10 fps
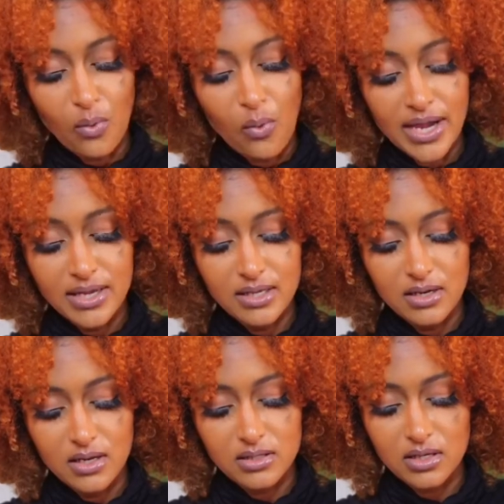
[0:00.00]

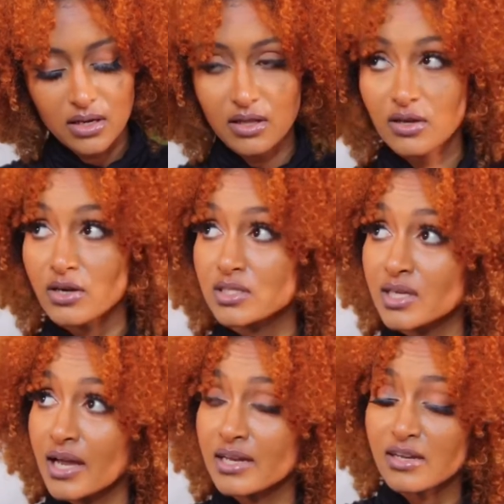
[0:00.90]
white together
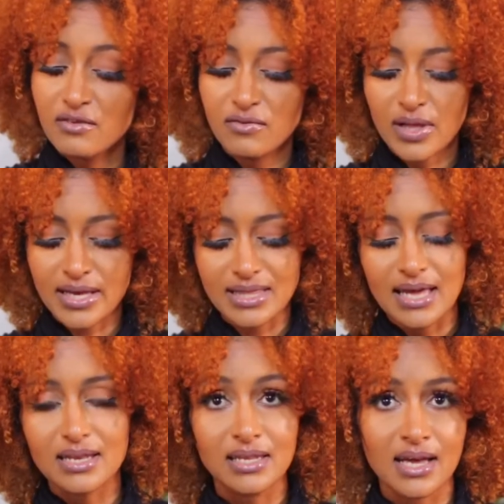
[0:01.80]
to kind of give you like
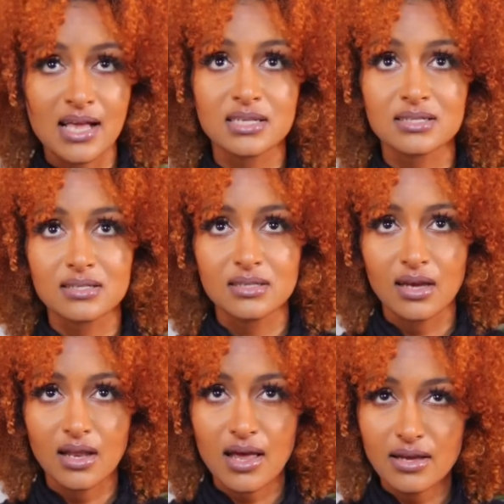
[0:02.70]
that nice
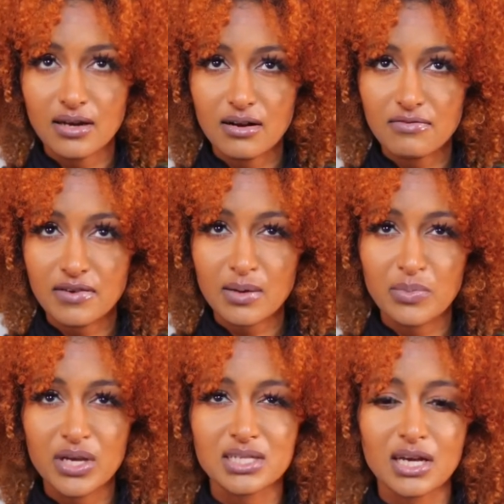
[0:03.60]
daylight
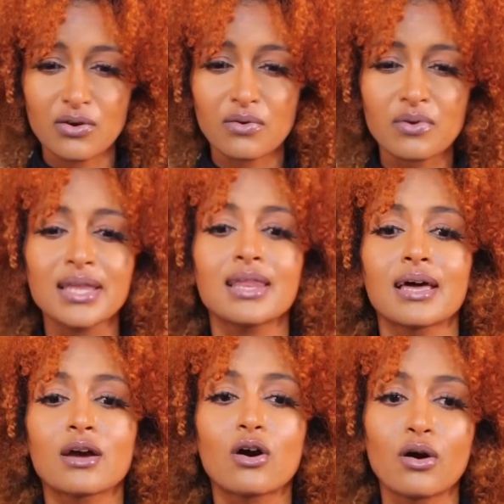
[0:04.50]
effect, because I don't really
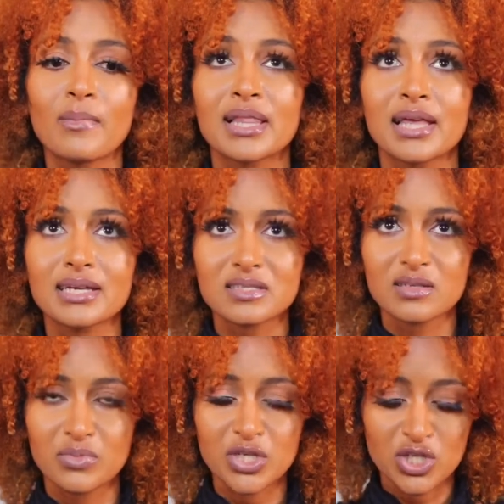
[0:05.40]
like all my lights
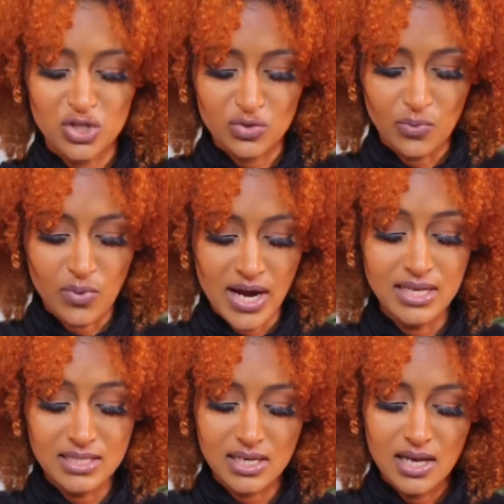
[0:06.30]
to be just
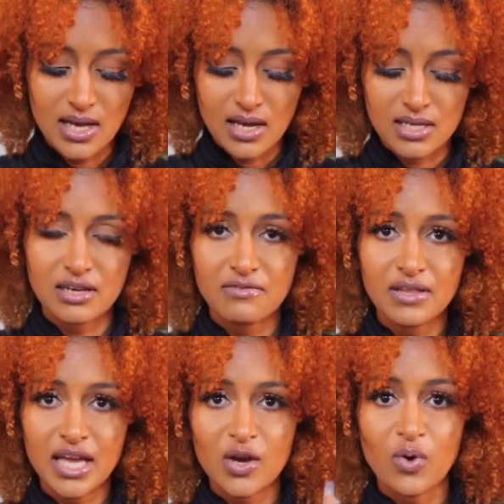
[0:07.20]
white, because I
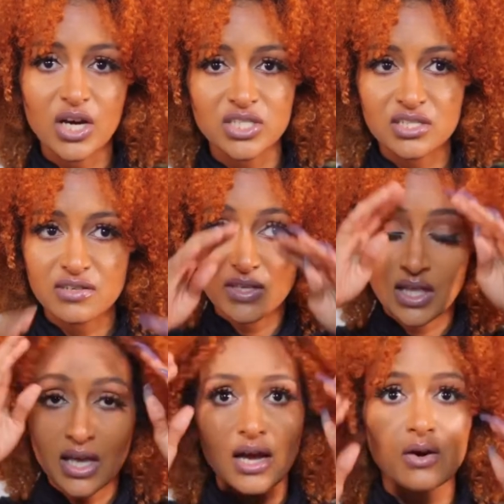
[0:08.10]
feel like it washes
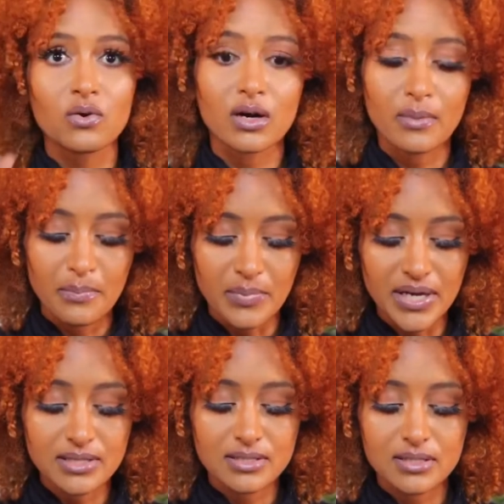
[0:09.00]
everything out a
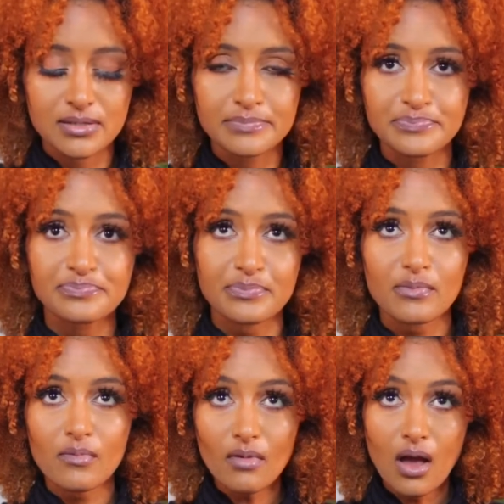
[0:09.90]
bit.
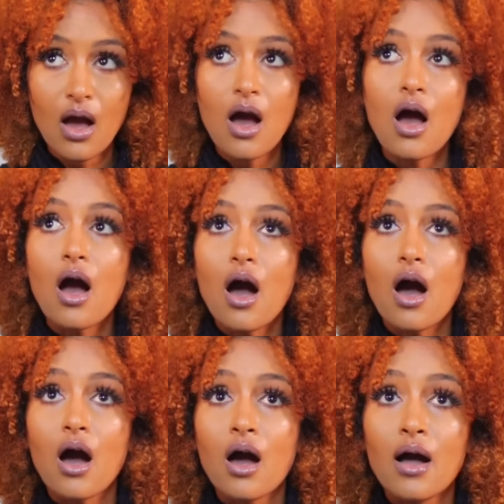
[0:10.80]

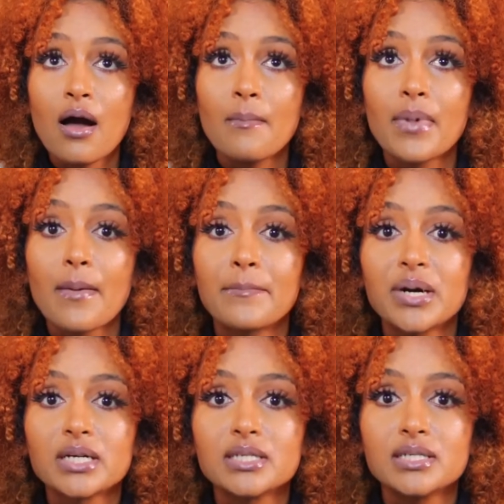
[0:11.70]

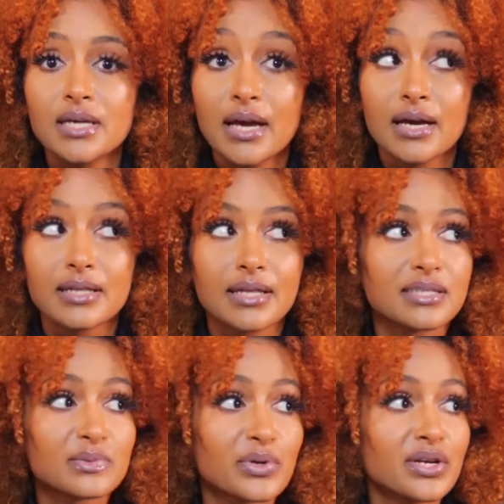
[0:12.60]
But yeah,
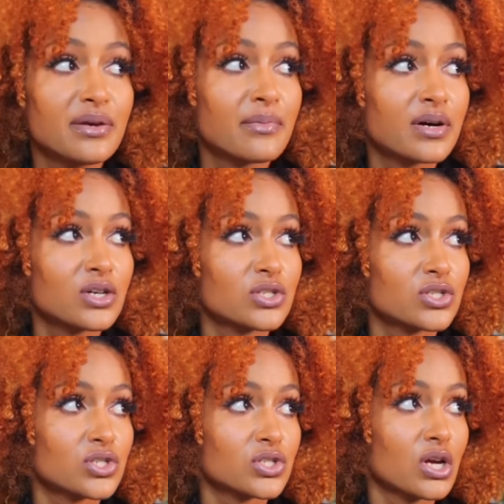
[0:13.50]
that's pretty
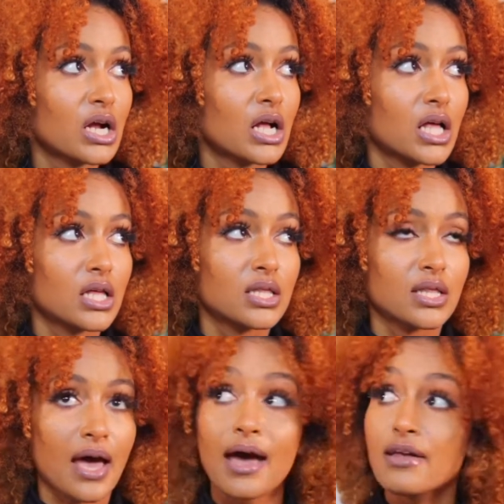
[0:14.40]
much
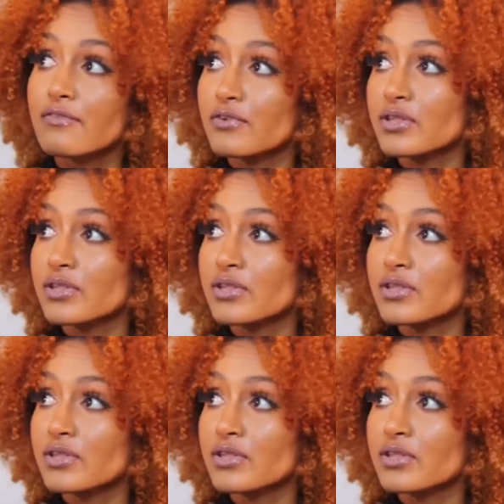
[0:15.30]
that for